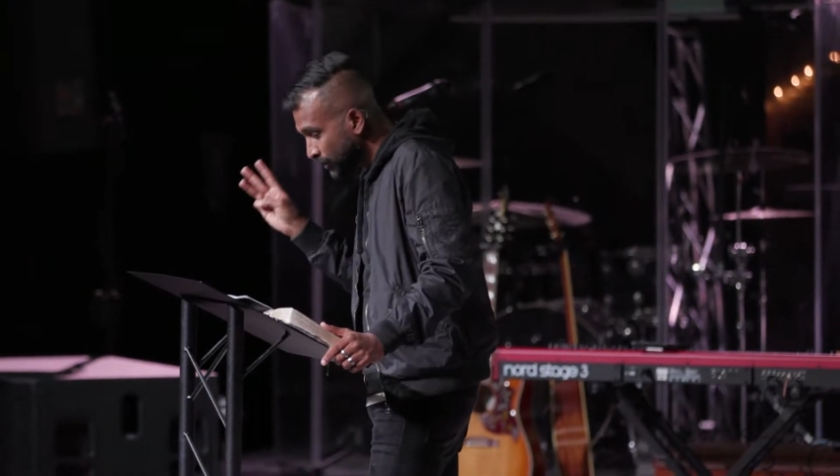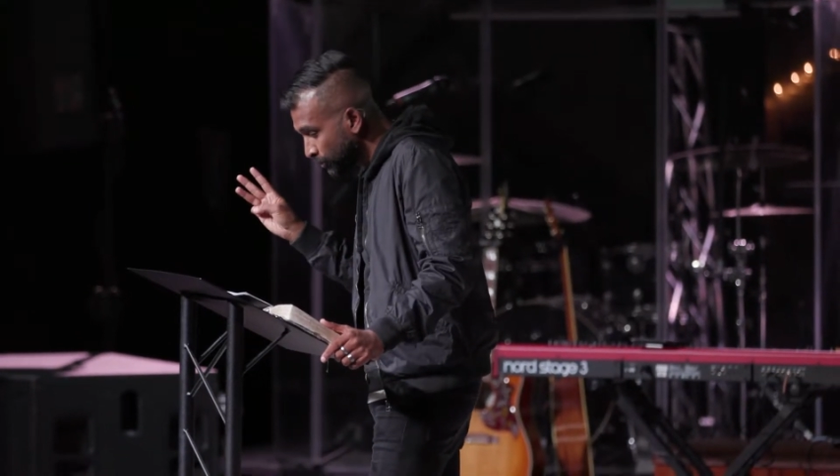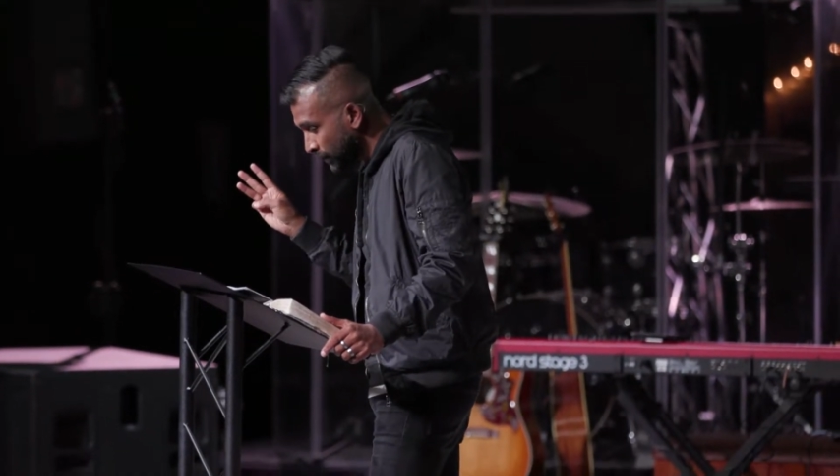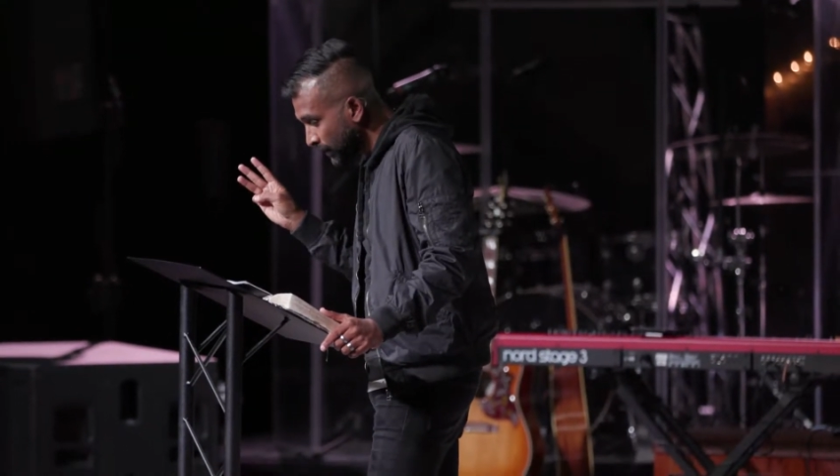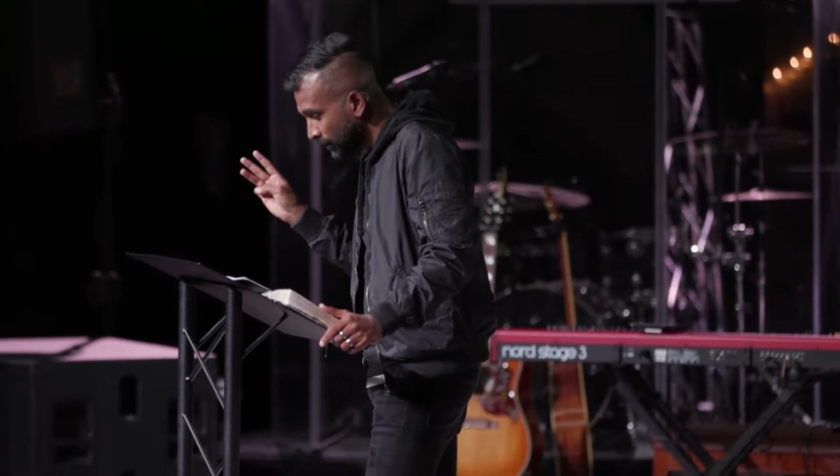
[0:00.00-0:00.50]

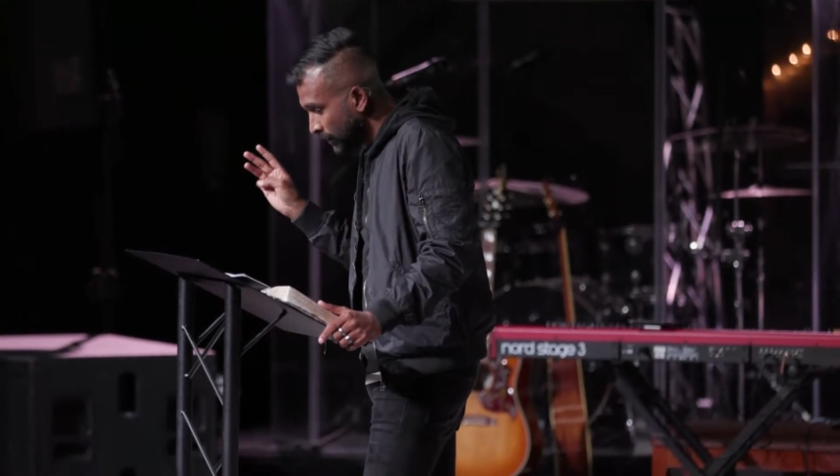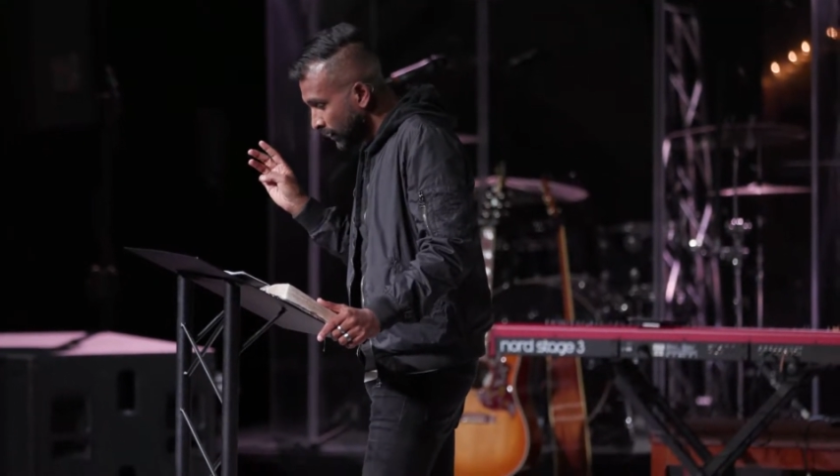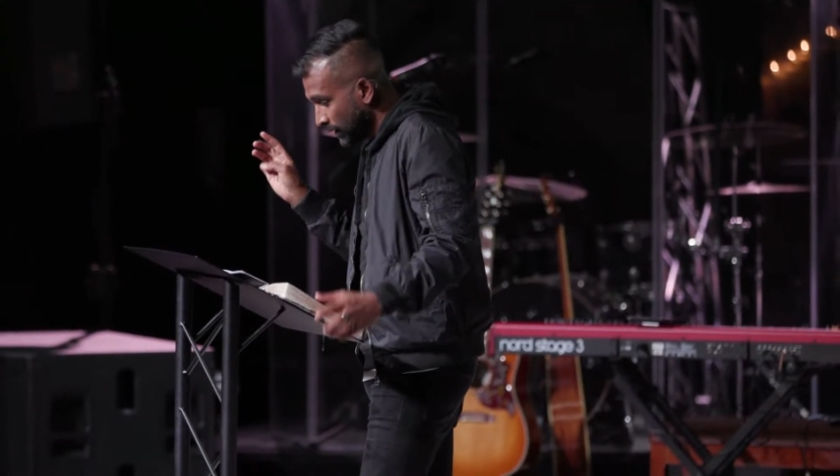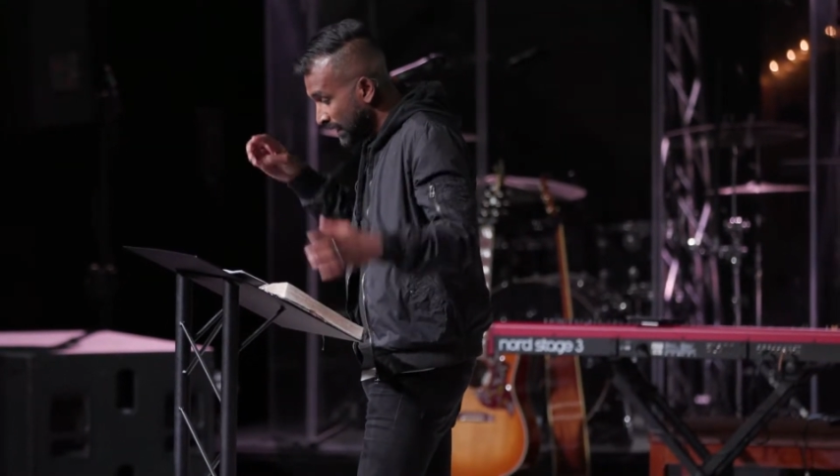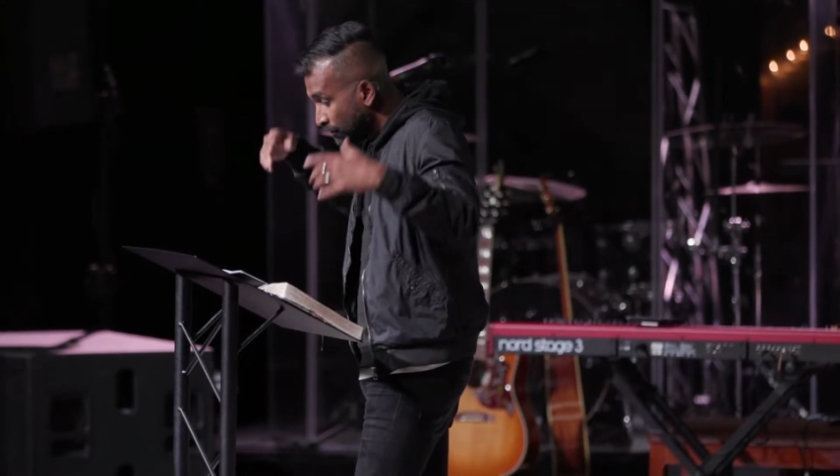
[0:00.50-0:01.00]
be
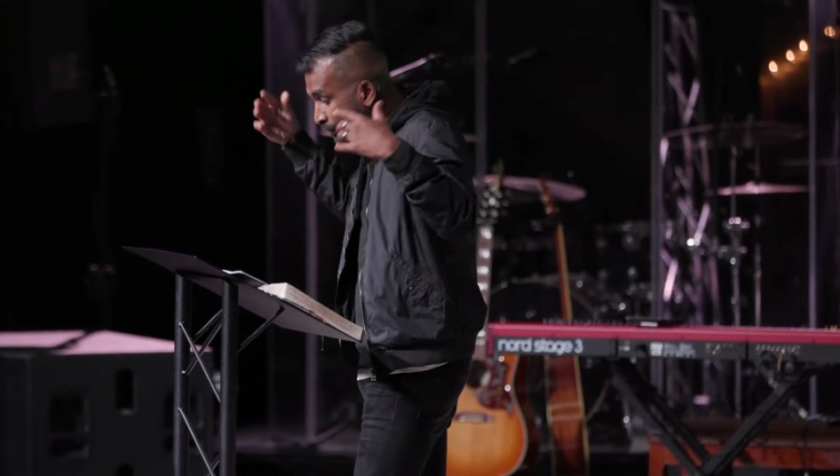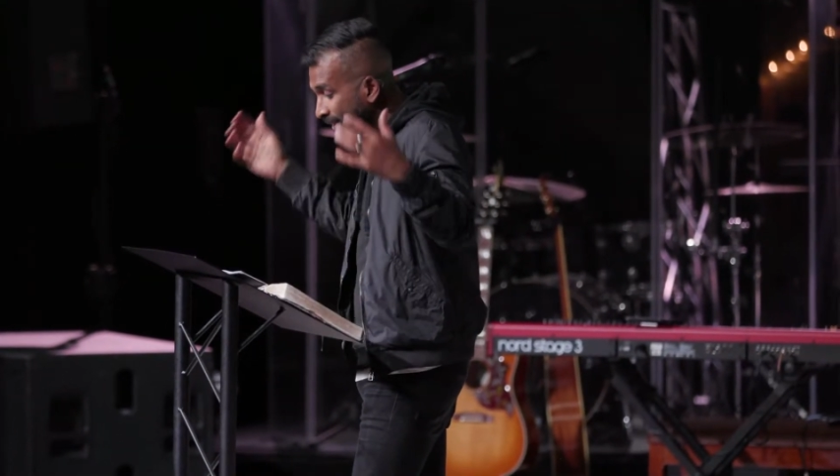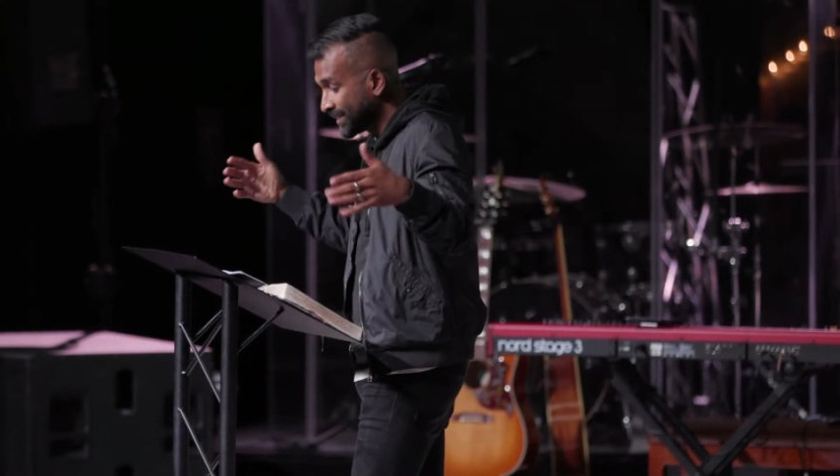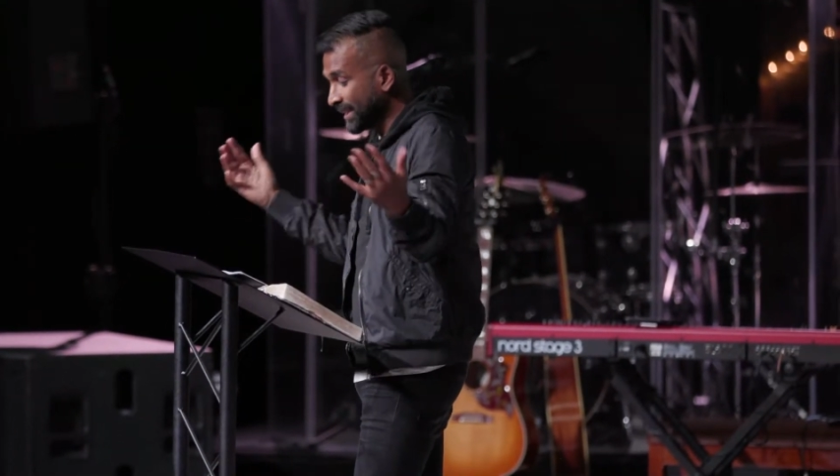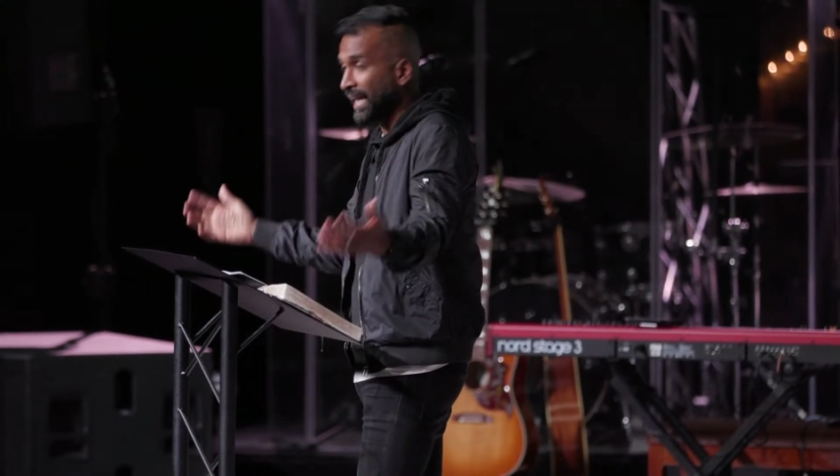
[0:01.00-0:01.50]

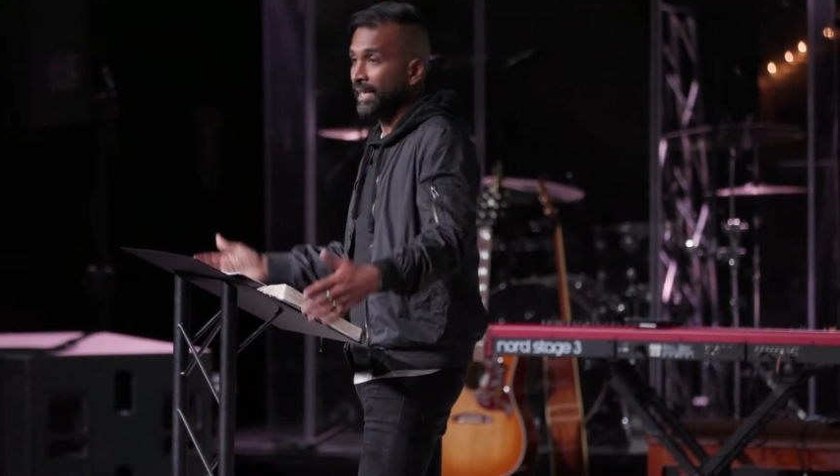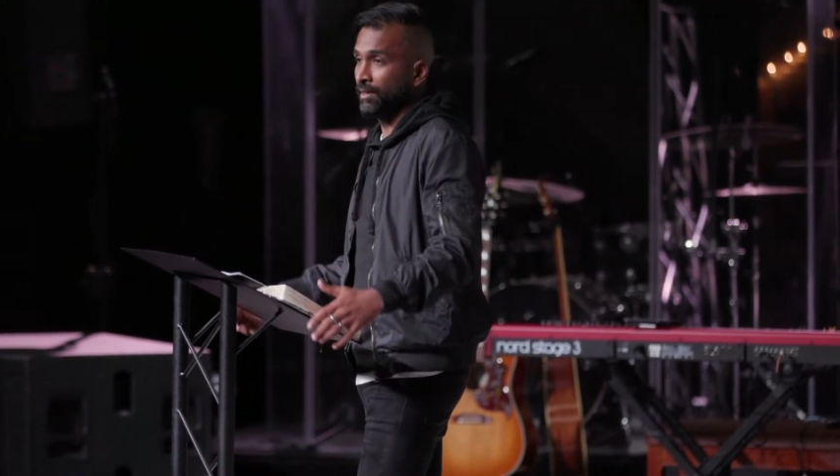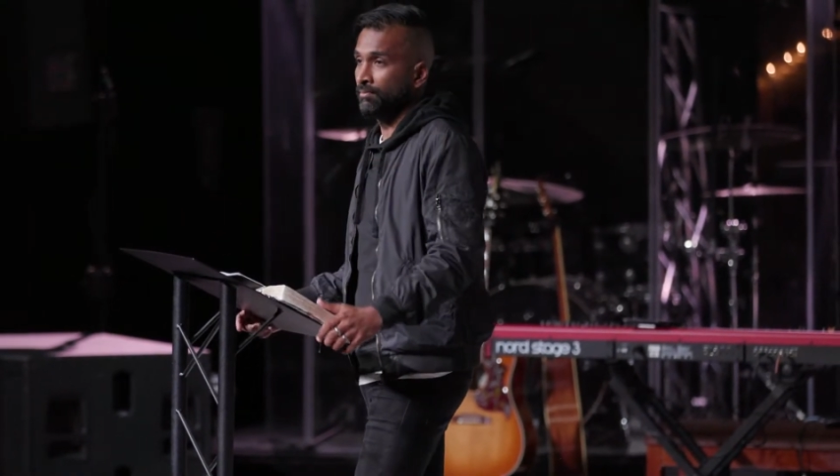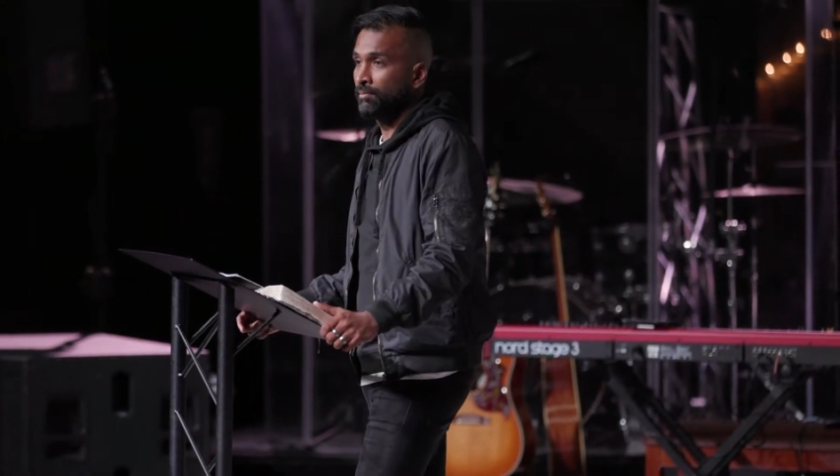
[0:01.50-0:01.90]
investigated